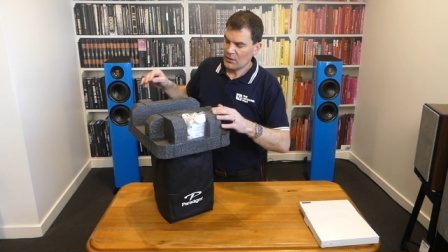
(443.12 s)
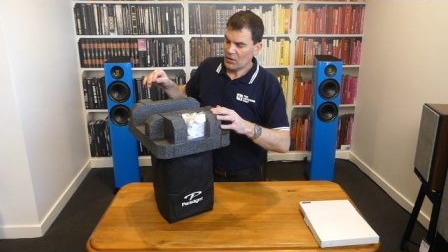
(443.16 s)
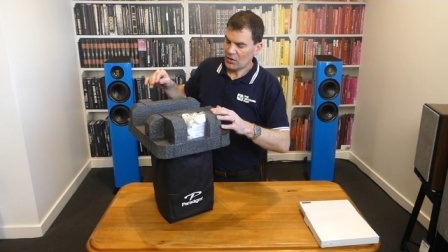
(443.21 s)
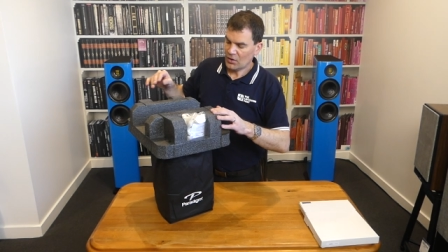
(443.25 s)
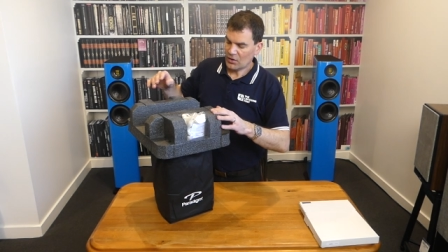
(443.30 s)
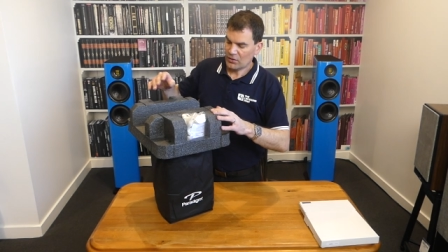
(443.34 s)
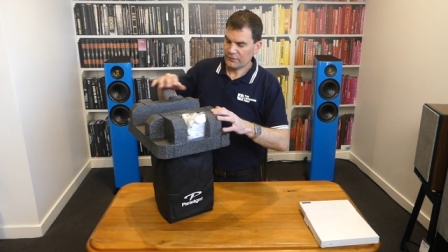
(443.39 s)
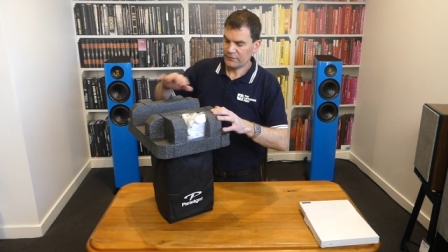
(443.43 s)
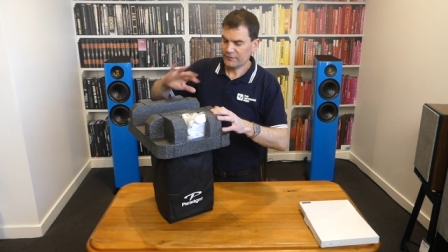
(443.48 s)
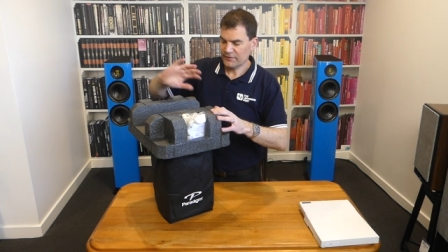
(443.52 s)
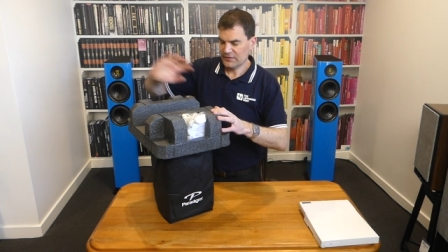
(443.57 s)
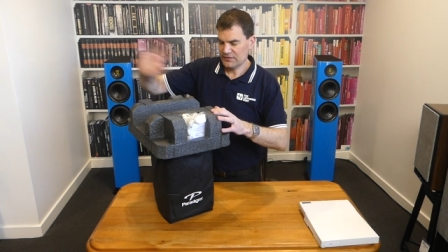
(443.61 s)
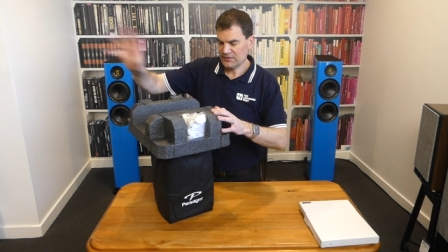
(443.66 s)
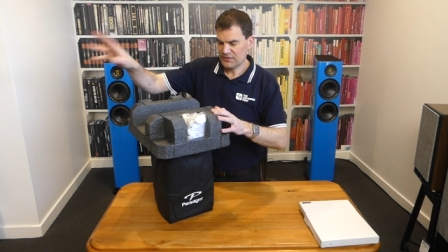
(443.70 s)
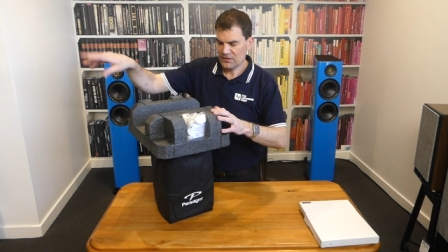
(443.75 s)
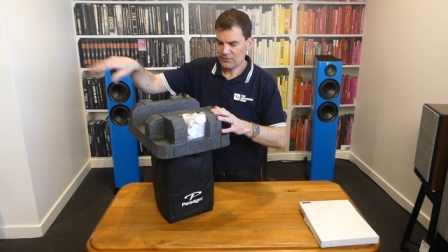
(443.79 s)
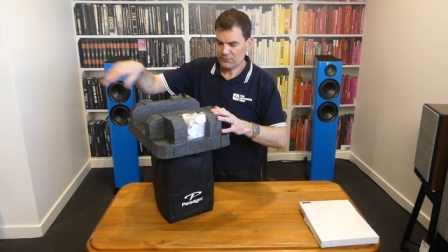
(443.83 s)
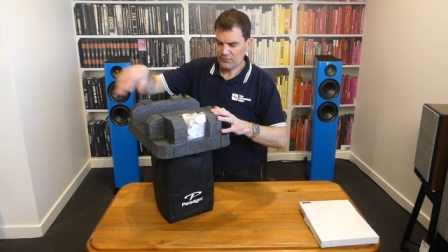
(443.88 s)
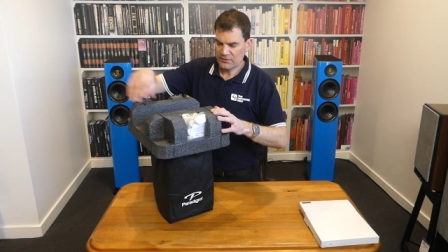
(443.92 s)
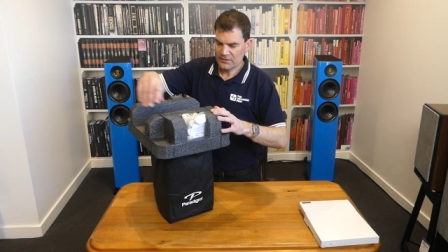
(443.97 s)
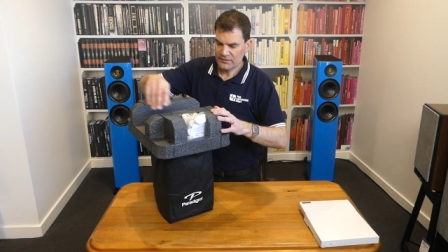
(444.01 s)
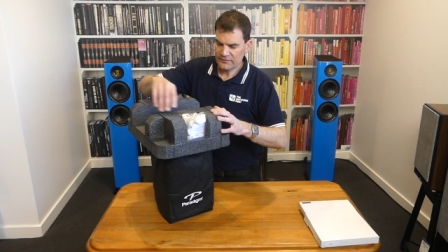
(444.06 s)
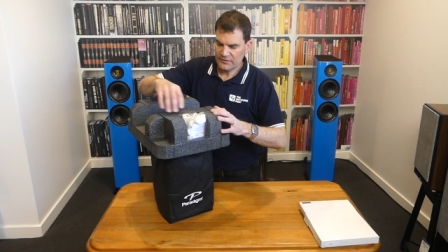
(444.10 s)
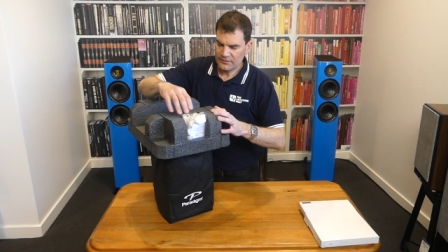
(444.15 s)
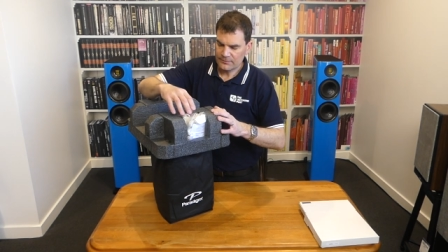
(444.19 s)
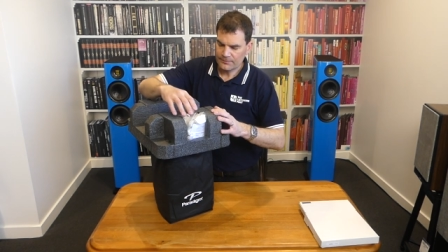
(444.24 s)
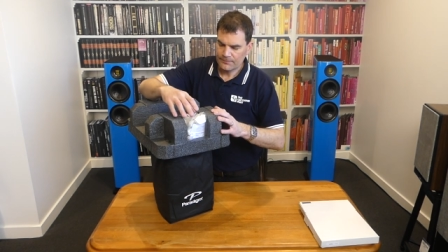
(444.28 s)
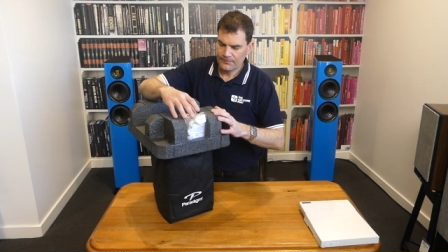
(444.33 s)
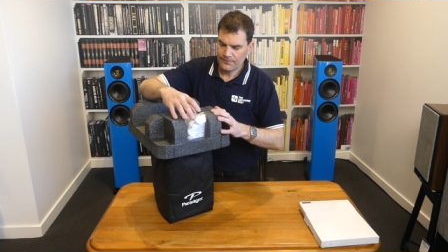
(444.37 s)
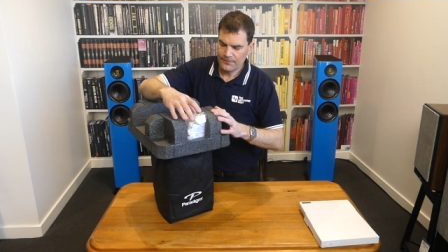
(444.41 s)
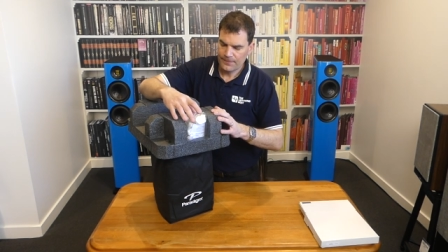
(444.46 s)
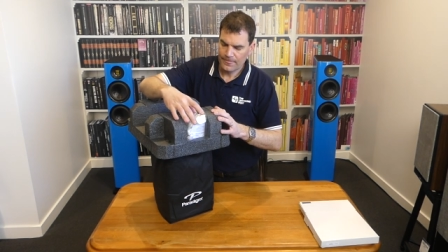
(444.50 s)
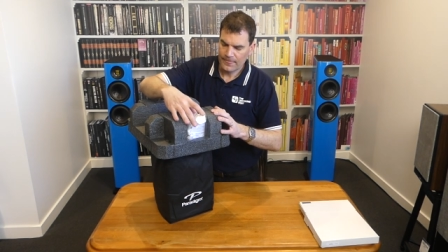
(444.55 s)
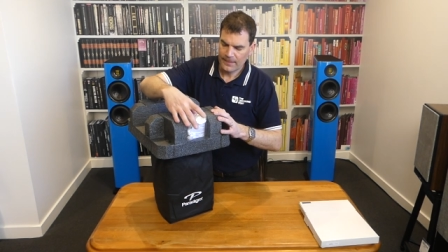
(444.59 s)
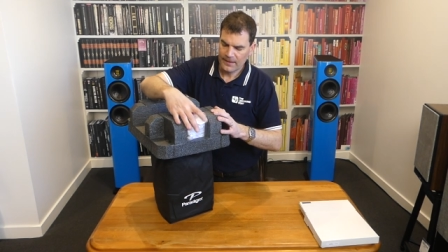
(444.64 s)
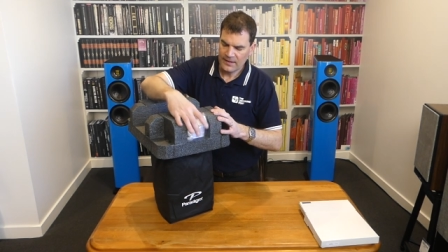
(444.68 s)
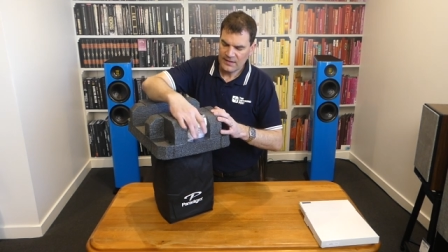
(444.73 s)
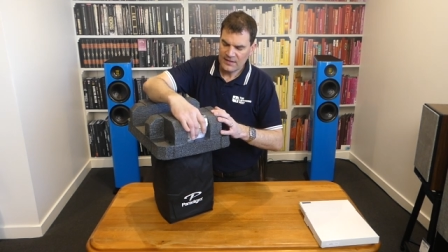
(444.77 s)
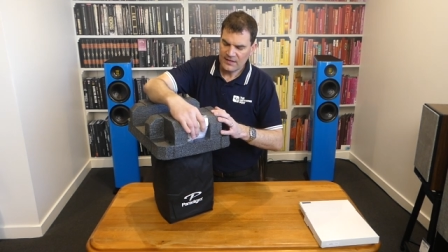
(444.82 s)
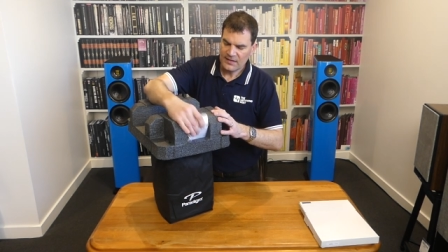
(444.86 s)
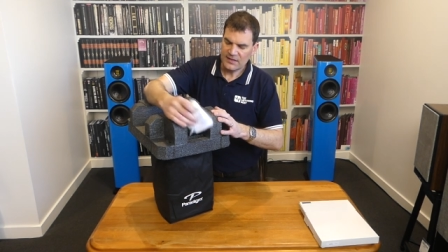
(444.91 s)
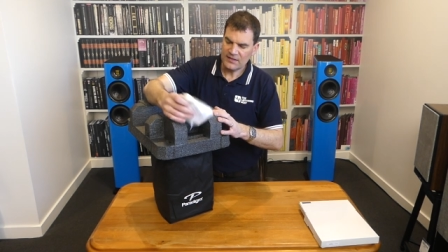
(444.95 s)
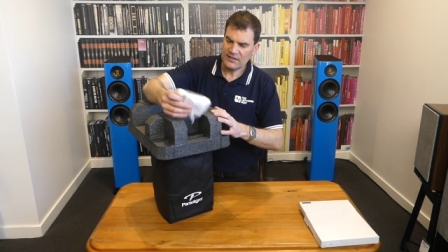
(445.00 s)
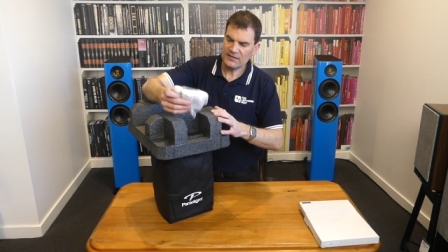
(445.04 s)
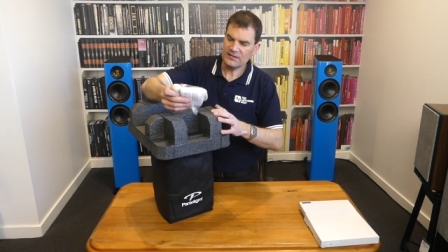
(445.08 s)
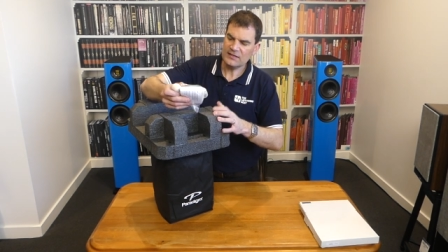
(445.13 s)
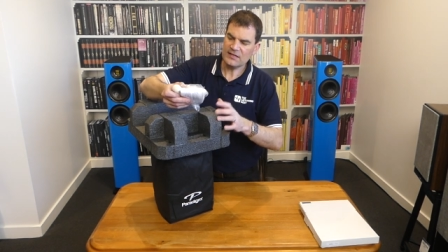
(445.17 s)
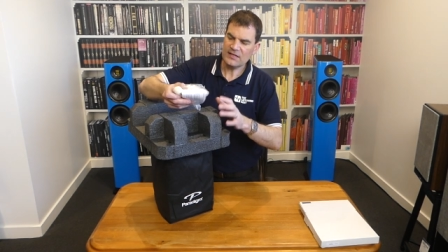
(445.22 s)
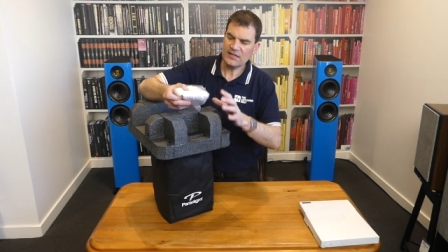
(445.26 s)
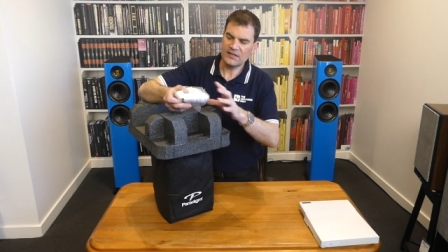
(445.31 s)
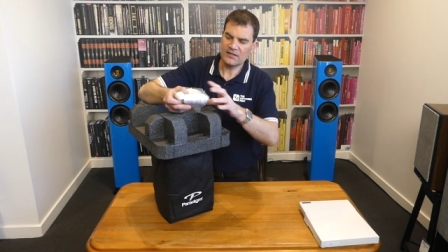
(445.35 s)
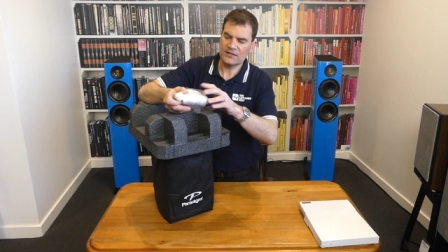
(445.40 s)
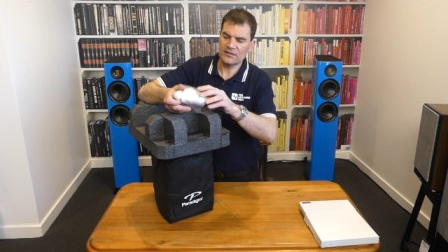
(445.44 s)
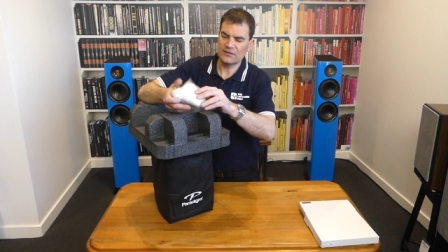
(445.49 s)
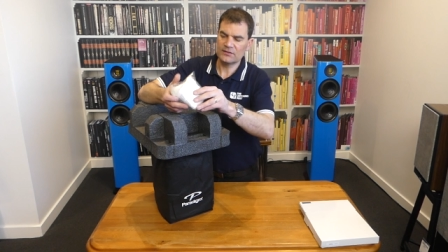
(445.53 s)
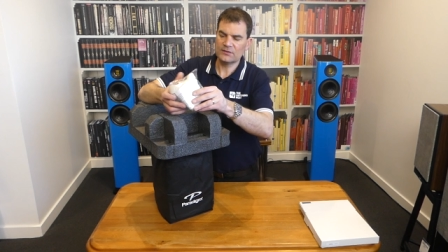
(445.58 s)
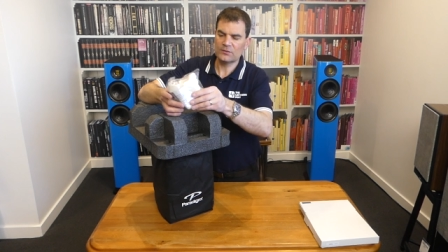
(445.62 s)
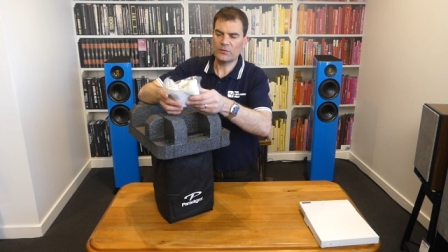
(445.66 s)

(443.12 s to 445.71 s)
off and get rid of it. In here